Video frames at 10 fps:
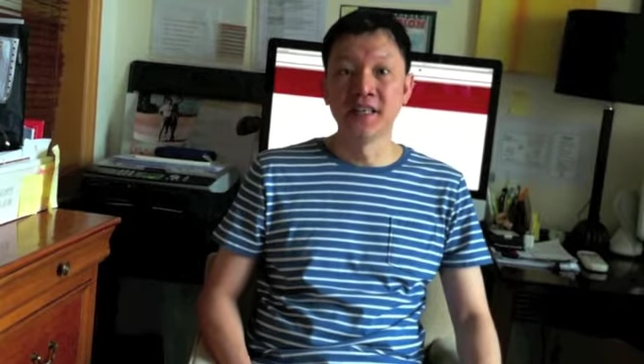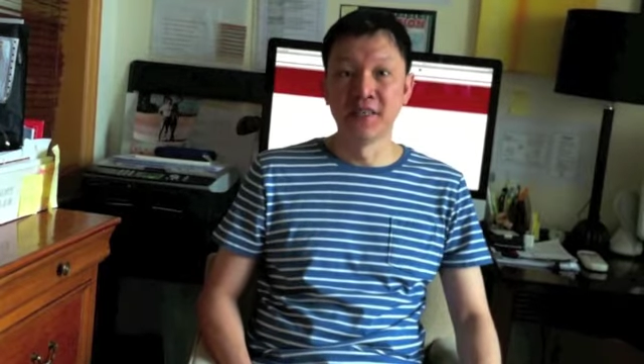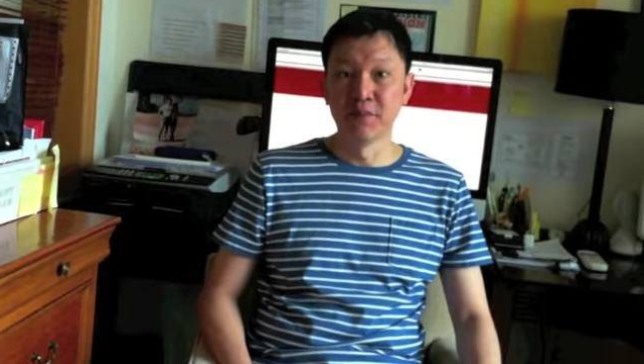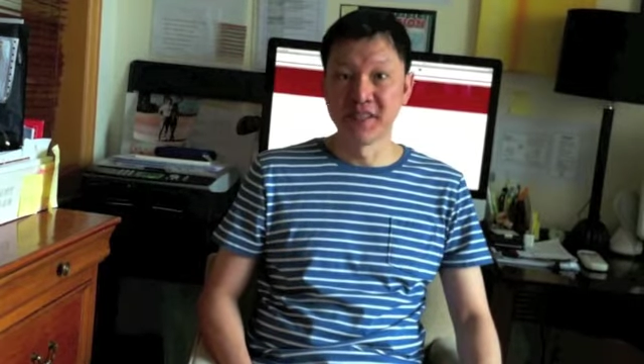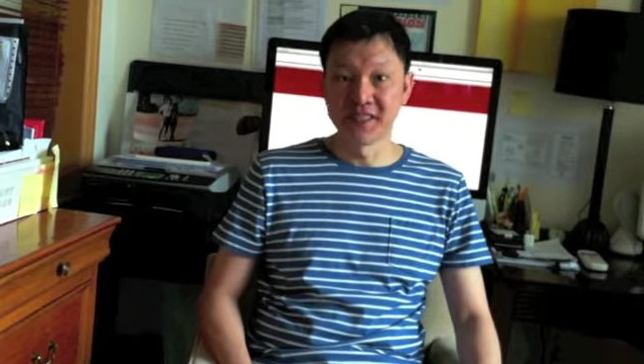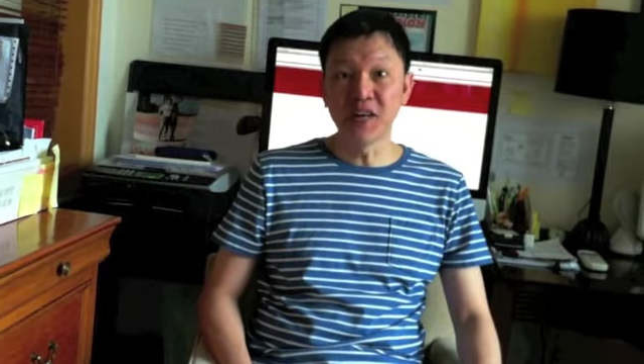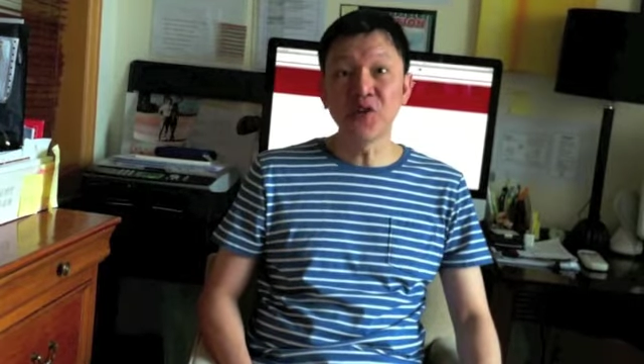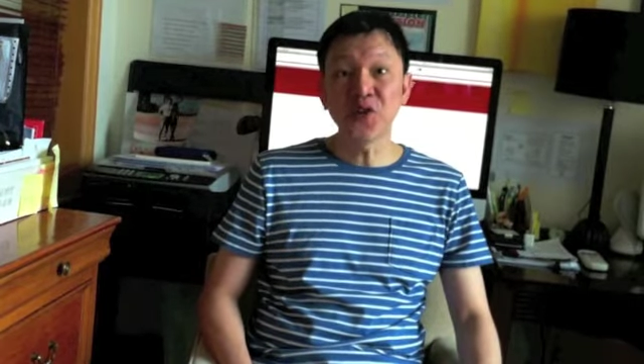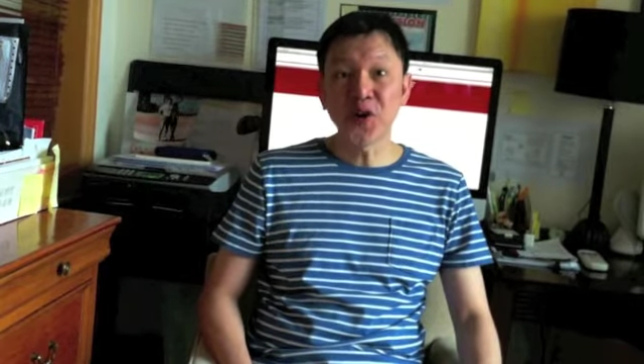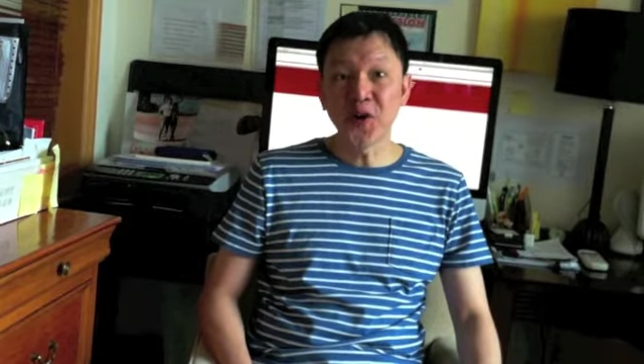he must
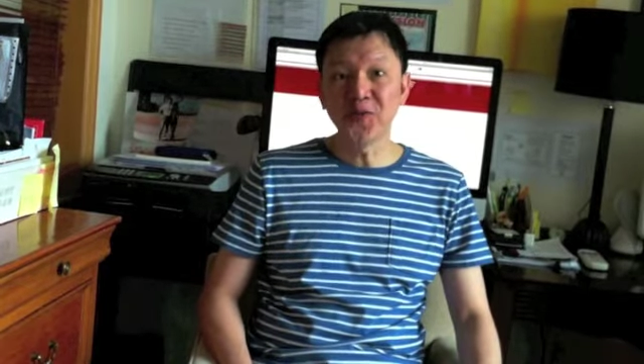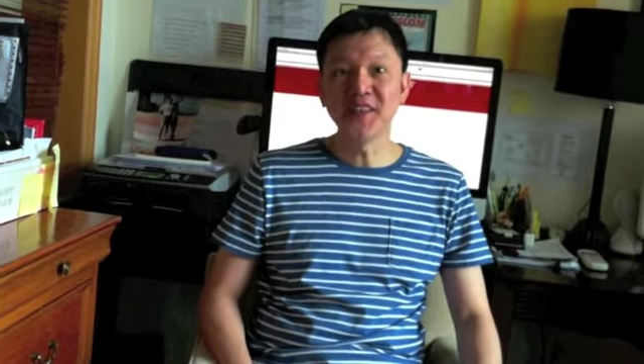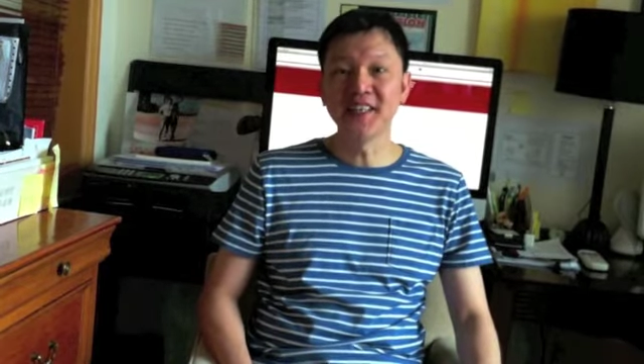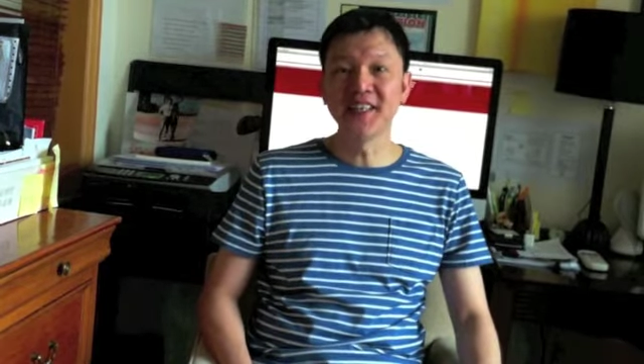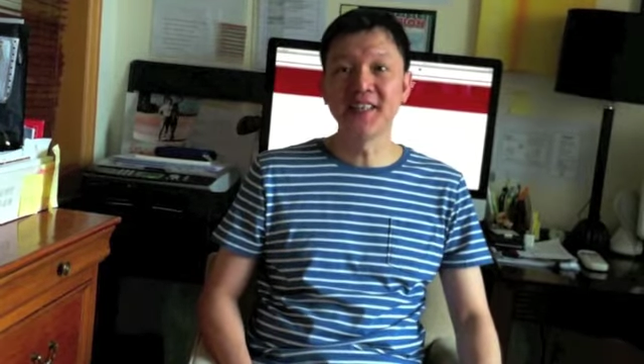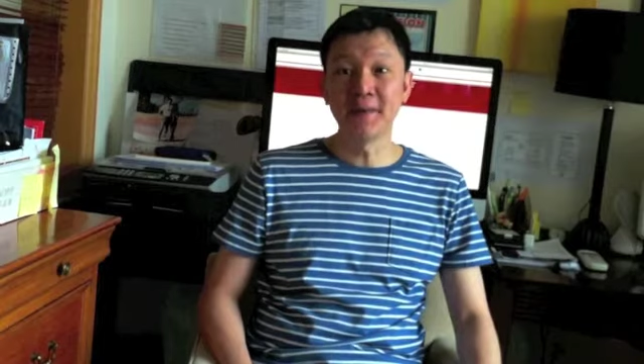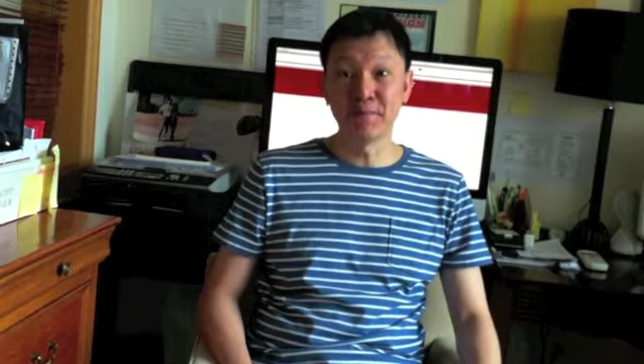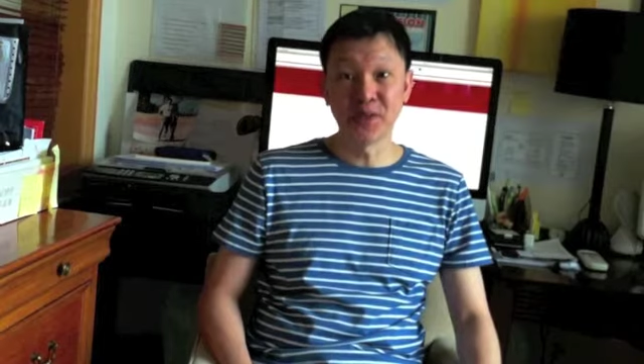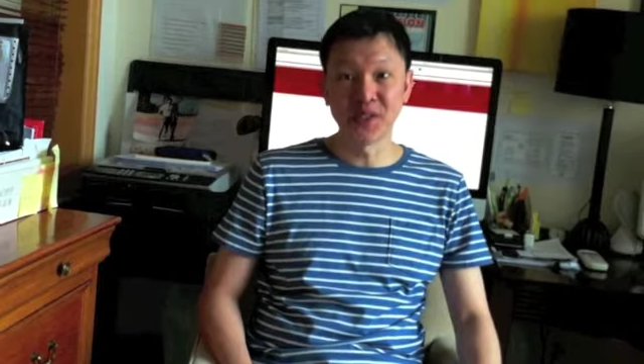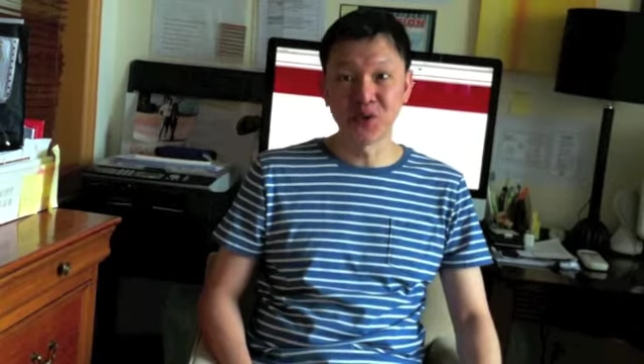sound confident
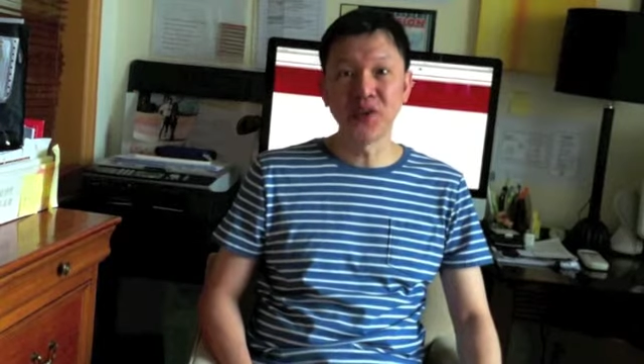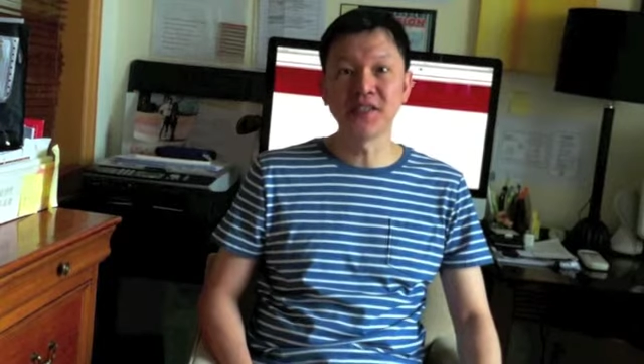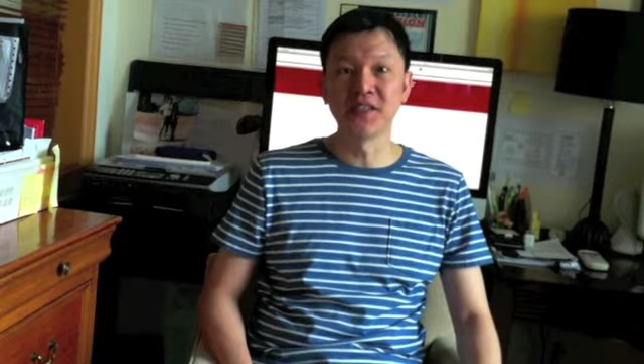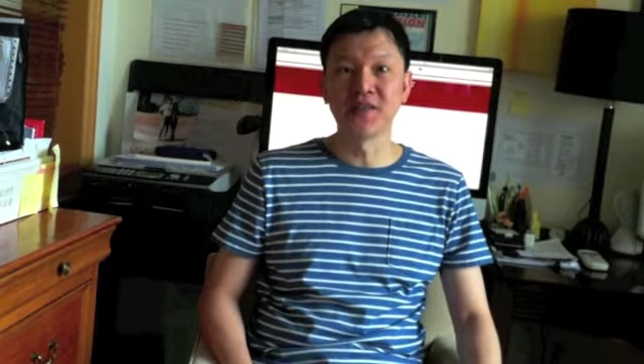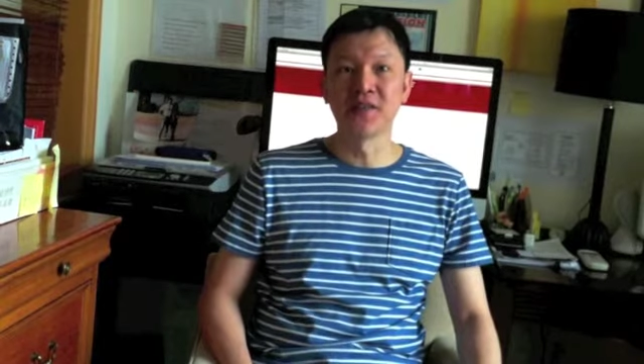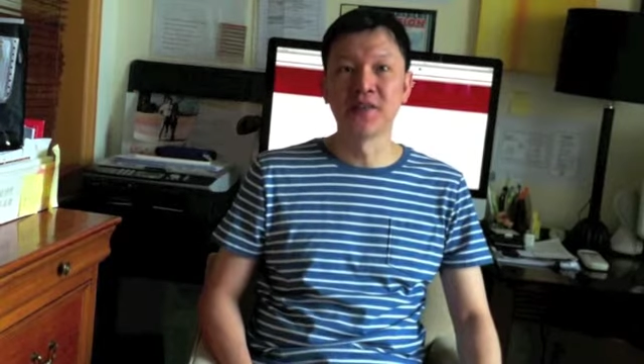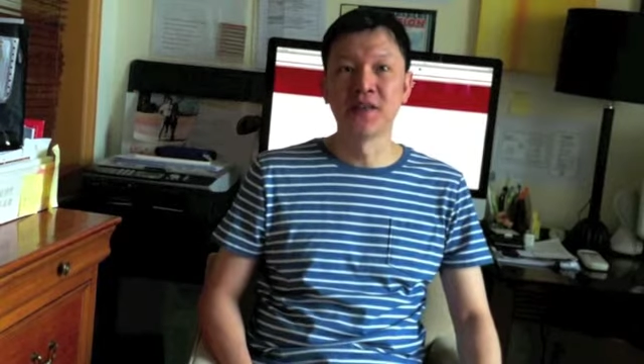and persuasive.